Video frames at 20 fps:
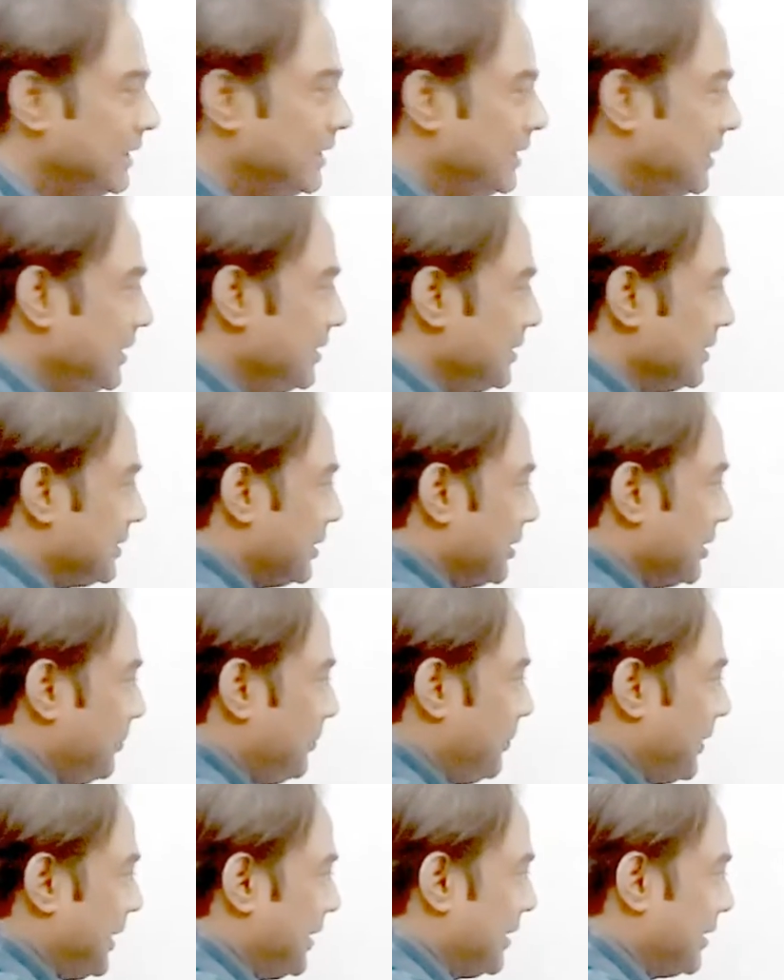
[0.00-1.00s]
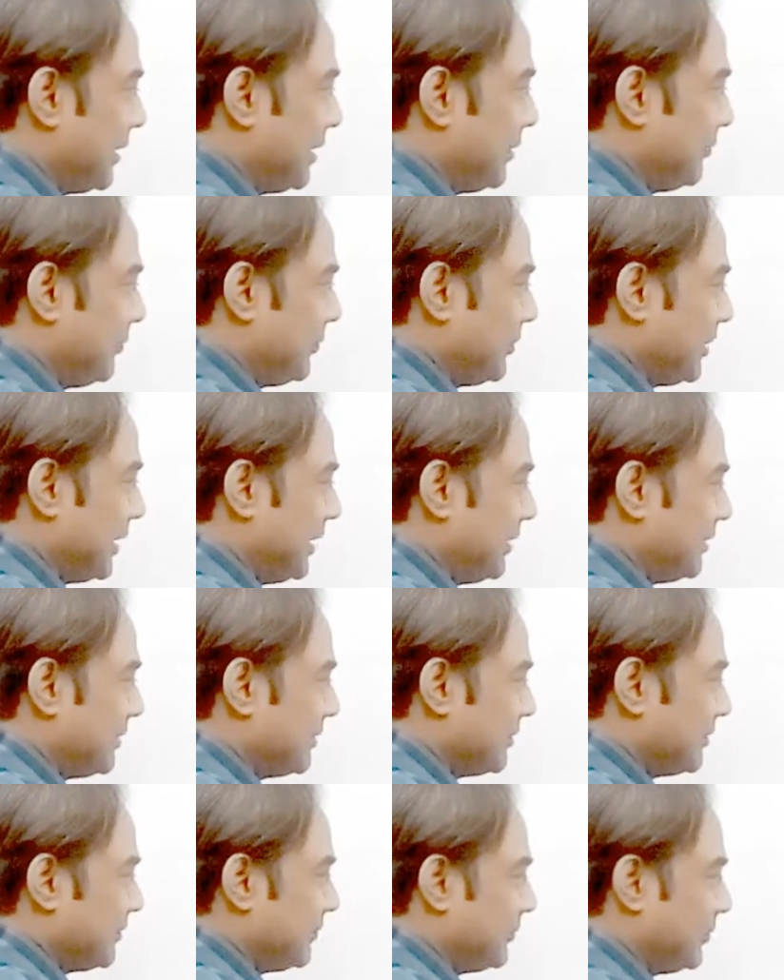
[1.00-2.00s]
In the third paragraph you
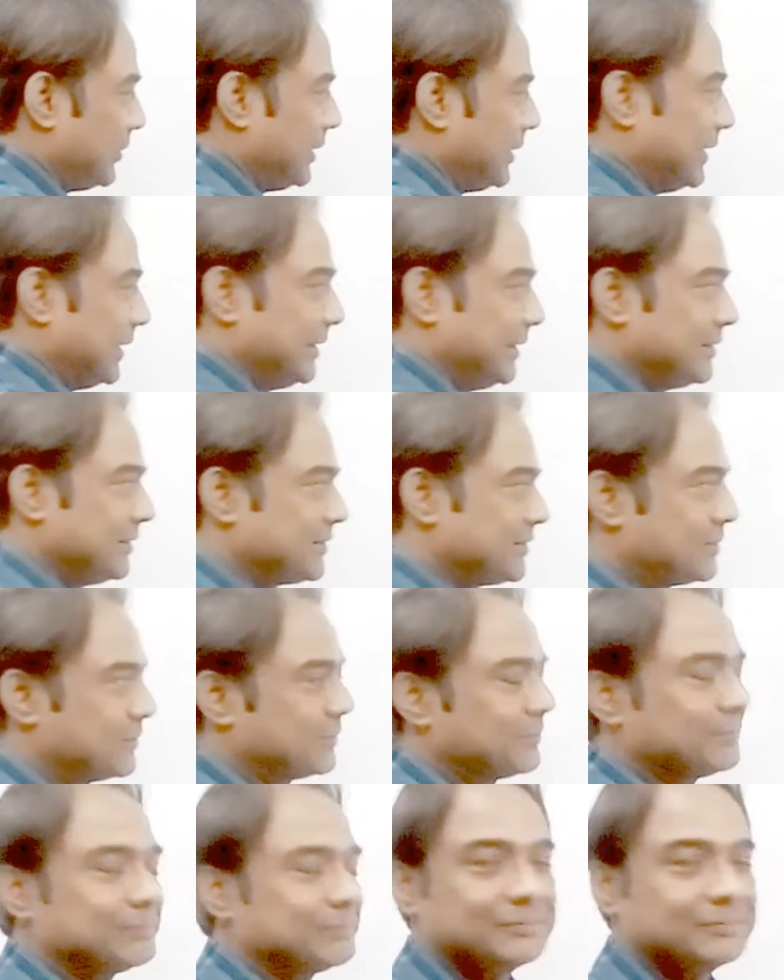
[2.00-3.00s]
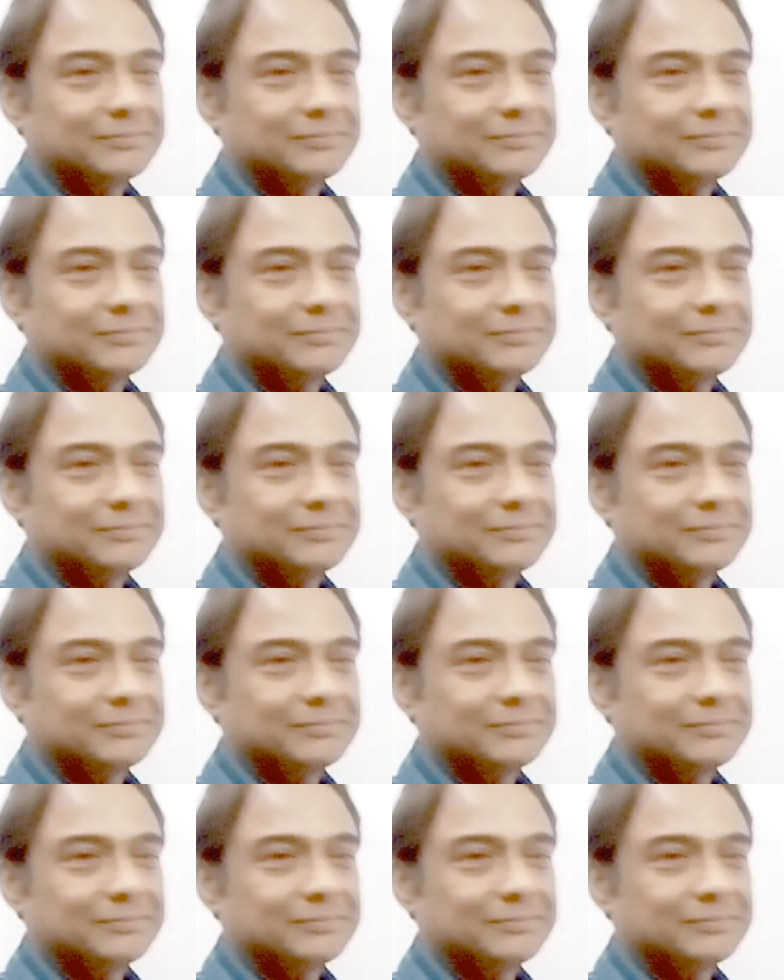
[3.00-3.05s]
write 4 lines.